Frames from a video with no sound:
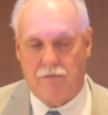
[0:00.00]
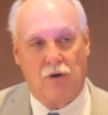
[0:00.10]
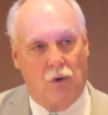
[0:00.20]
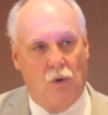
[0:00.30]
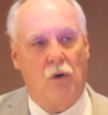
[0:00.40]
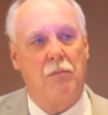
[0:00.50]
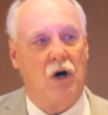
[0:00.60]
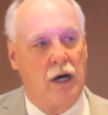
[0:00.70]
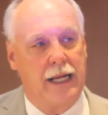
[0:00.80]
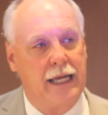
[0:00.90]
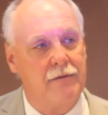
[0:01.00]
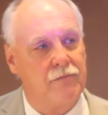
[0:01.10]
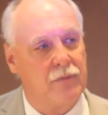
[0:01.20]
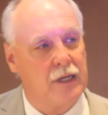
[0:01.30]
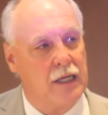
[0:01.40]
of the whole body
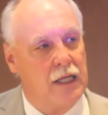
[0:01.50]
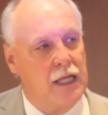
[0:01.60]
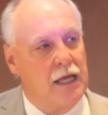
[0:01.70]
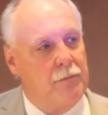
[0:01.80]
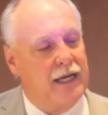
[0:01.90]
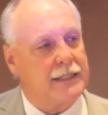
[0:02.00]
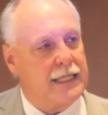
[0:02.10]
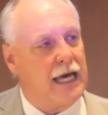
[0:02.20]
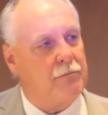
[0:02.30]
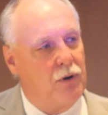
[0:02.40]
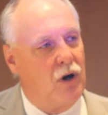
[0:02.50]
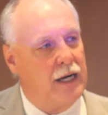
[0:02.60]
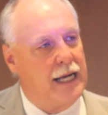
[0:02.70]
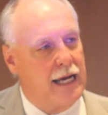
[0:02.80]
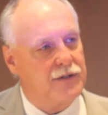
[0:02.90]
because that
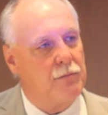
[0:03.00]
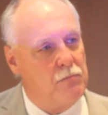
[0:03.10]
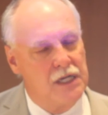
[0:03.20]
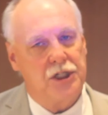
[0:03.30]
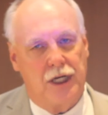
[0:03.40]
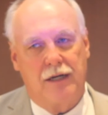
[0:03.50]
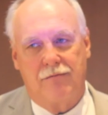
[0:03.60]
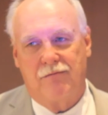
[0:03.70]
body has a mission.